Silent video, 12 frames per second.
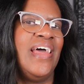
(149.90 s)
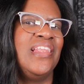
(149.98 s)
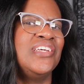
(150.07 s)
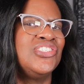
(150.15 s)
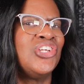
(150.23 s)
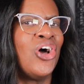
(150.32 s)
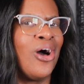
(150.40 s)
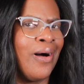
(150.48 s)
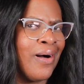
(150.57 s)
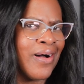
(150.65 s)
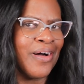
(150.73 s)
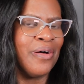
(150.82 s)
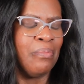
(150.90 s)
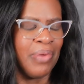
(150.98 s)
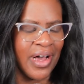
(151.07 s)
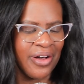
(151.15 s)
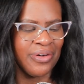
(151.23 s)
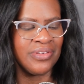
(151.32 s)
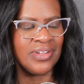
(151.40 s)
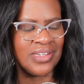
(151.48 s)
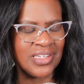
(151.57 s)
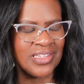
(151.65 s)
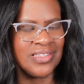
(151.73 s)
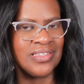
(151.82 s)
let's talk about
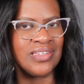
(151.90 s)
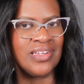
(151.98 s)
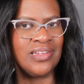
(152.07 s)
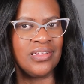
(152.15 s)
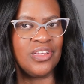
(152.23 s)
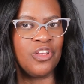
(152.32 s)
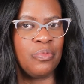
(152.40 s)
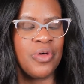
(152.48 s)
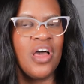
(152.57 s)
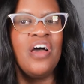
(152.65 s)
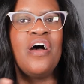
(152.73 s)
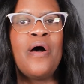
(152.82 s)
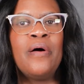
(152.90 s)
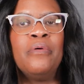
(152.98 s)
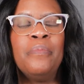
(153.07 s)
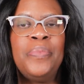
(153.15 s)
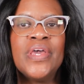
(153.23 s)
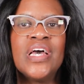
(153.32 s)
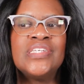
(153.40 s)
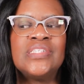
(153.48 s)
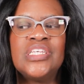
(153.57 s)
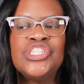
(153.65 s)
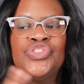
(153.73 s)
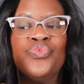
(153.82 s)
this clip because
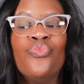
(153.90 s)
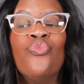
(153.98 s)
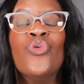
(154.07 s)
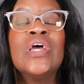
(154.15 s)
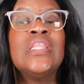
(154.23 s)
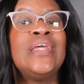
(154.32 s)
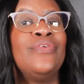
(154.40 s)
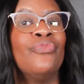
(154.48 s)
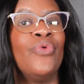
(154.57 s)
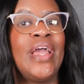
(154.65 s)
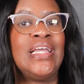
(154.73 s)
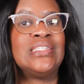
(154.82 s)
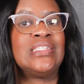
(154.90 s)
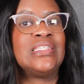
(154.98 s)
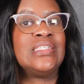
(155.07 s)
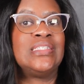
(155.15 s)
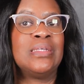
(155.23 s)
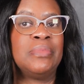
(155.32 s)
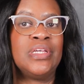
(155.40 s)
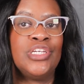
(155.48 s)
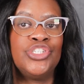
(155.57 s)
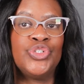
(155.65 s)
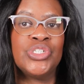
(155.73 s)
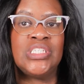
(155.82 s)
this really raises some
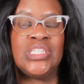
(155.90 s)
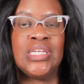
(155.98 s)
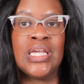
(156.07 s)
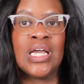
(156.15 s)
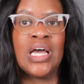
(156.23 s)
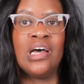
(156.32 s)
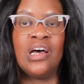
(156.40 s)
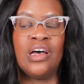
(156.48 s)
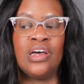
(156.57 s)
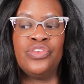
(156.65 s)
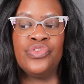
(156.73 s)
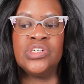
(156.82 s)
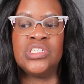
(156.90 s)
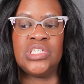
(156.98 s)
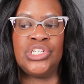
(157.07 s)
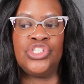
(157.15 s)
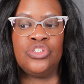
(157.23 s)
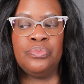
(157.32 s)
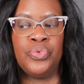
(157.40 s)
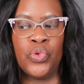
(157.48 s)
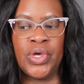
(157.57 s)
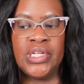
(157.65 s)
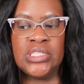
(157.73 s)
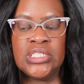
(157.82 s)
interesting conversation
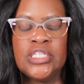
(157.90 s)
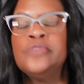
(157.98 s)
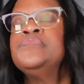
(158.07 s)
points.